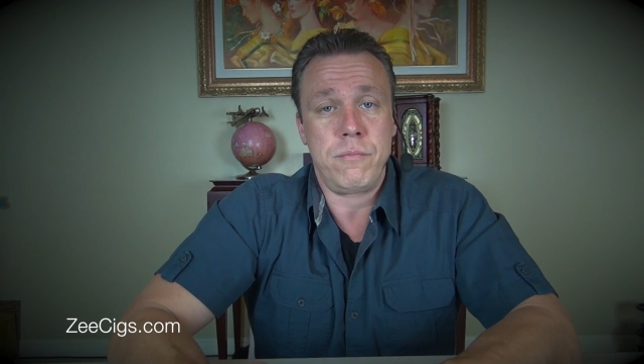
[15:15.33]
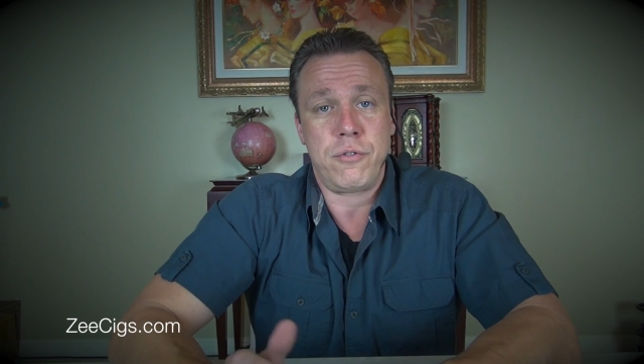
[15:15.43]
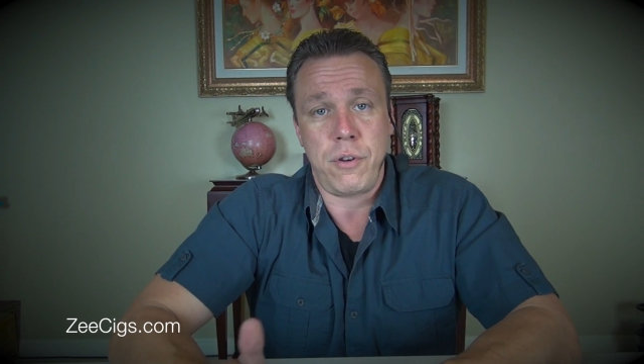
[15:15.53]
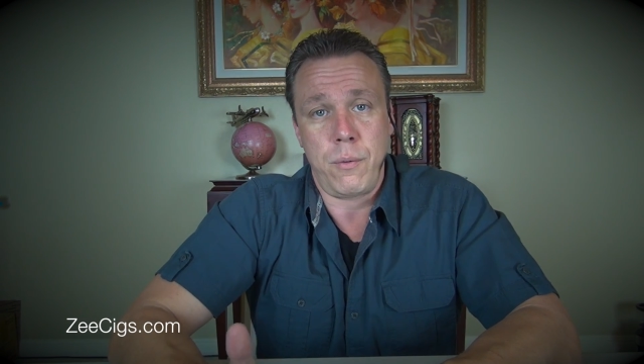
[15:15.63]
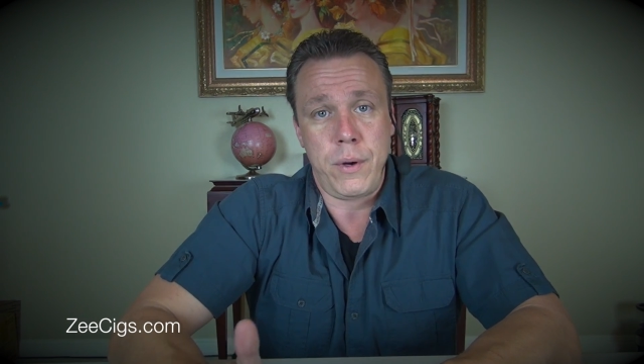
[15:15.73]

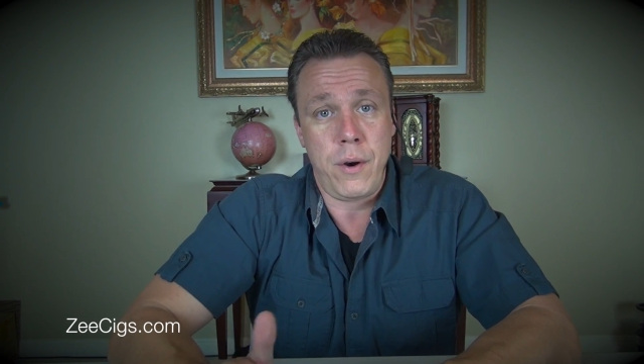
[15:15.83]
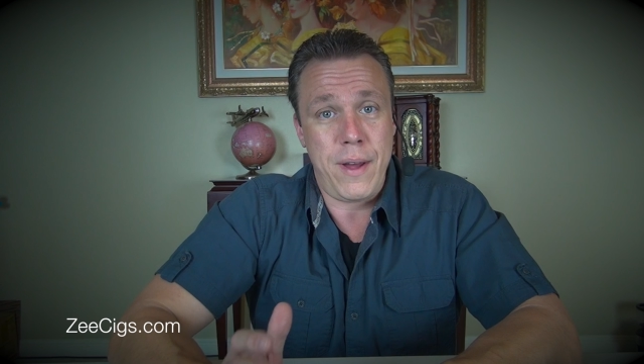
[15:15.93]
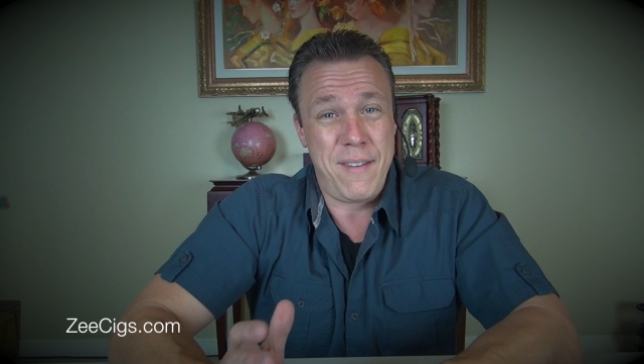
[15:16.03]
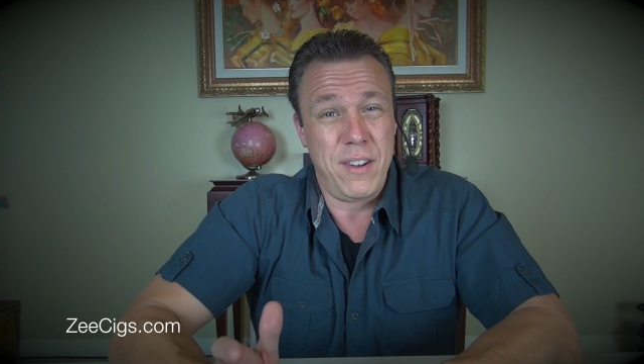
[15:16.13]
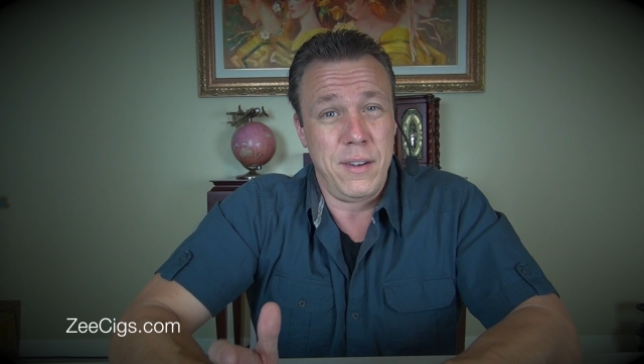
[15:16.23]
so we don't
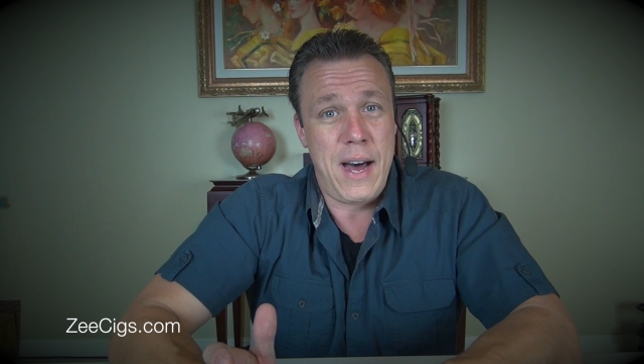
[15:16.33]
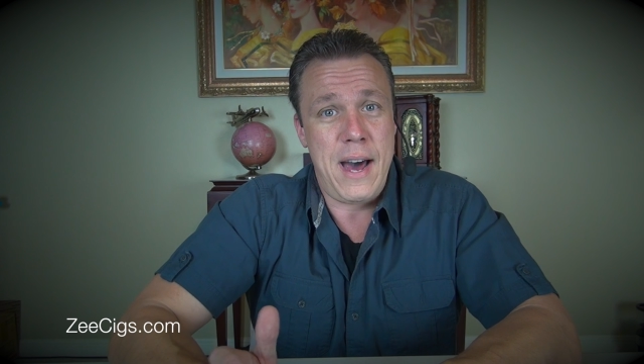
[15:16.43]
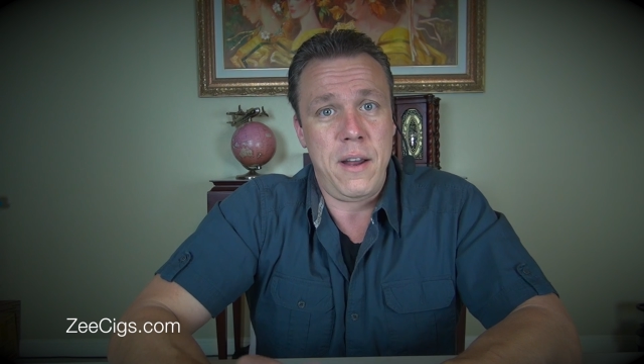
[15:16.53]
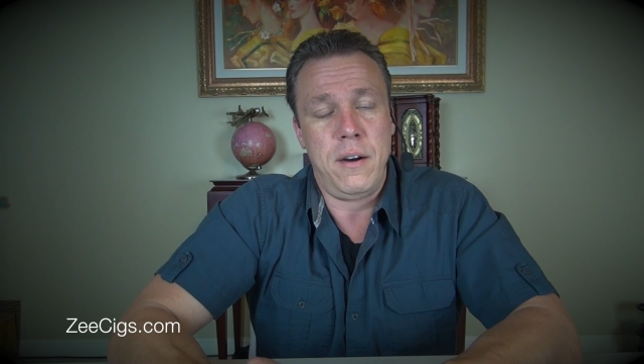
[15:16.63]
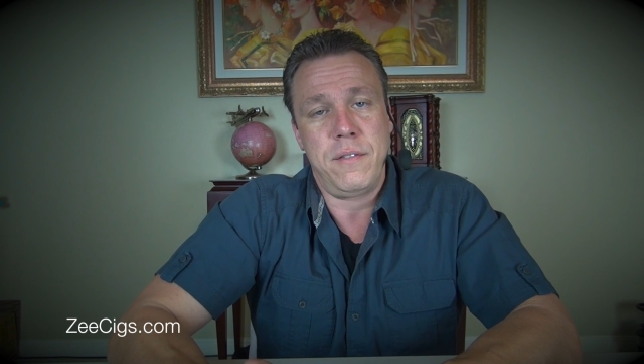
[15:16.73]
have a
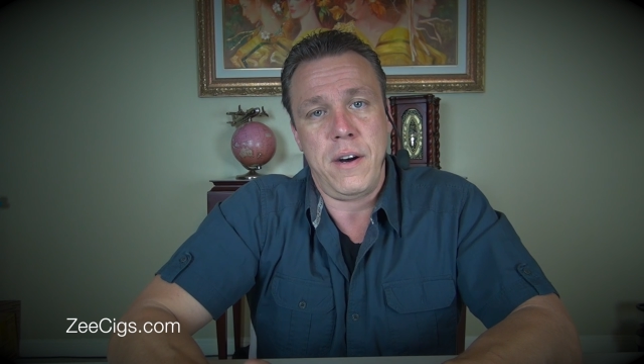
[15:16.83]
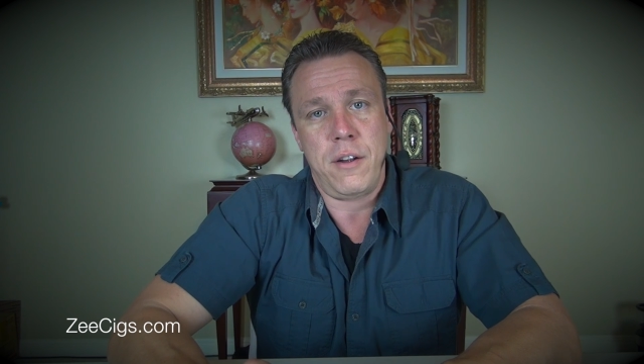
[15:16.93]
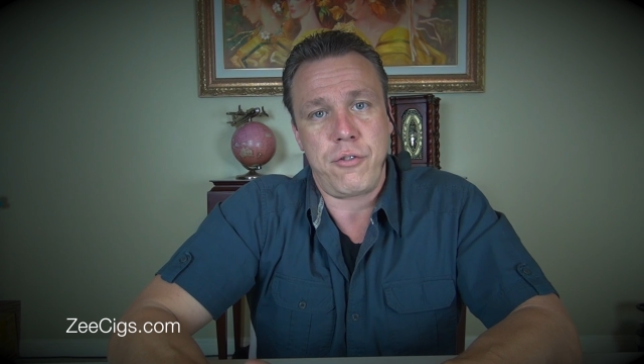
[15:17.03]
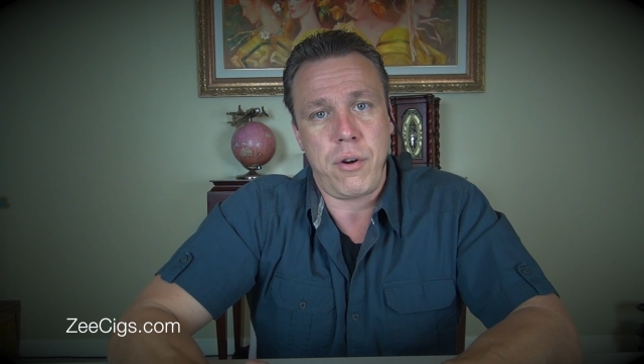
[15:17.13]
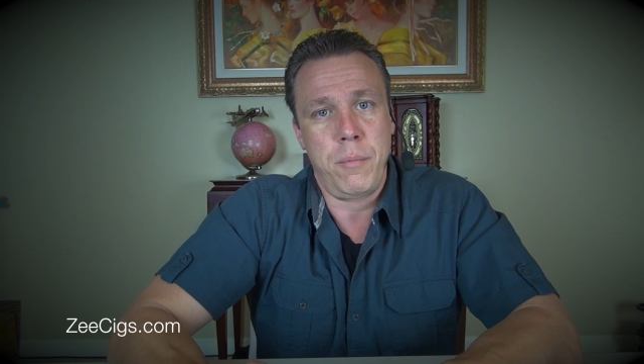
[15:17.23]
lot of
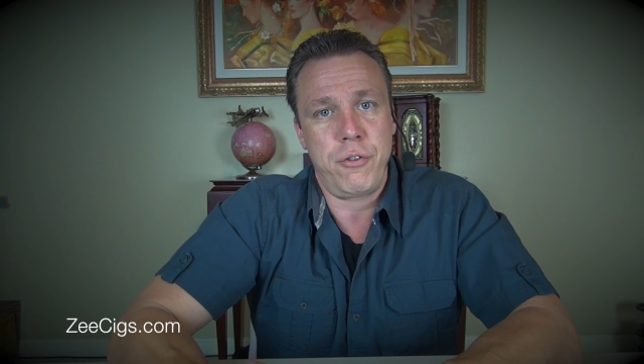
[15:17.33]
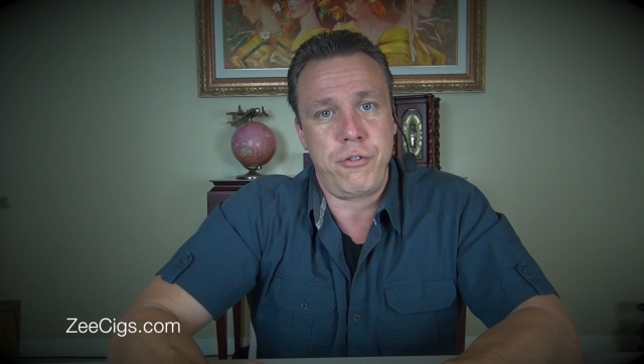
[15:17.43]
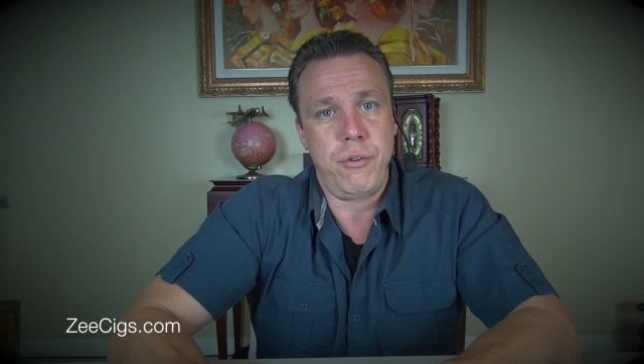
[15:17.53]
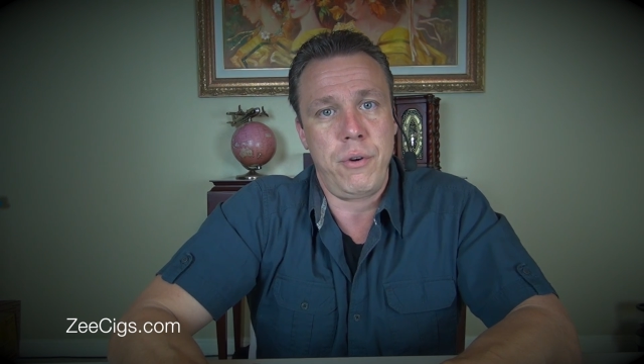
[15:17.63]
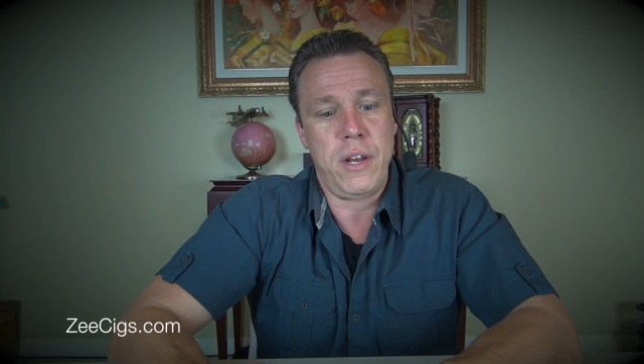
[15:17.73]

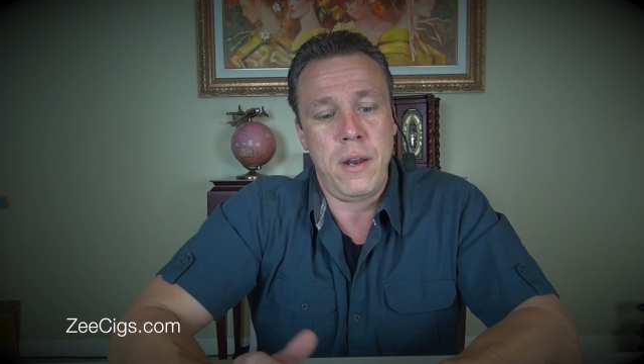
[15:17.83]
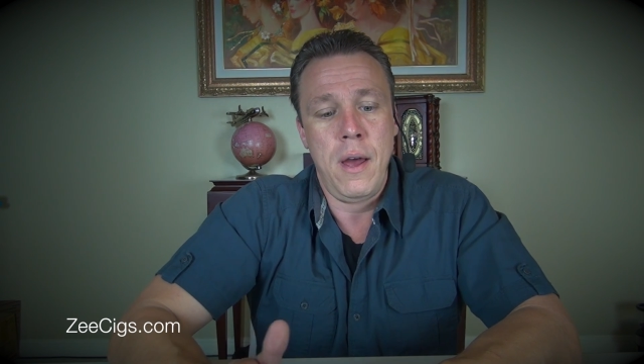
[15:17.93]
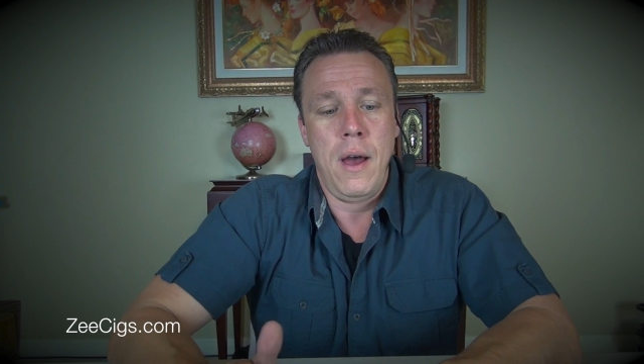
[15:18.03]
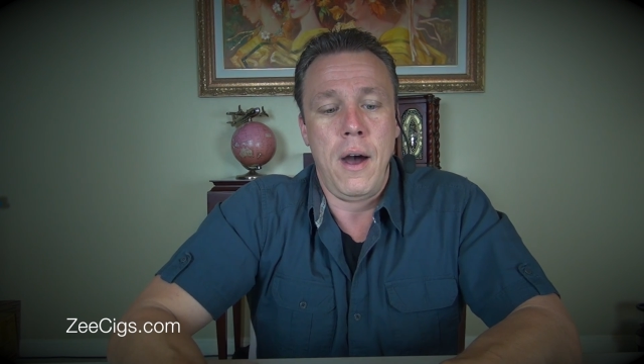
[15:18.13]
troubleshooting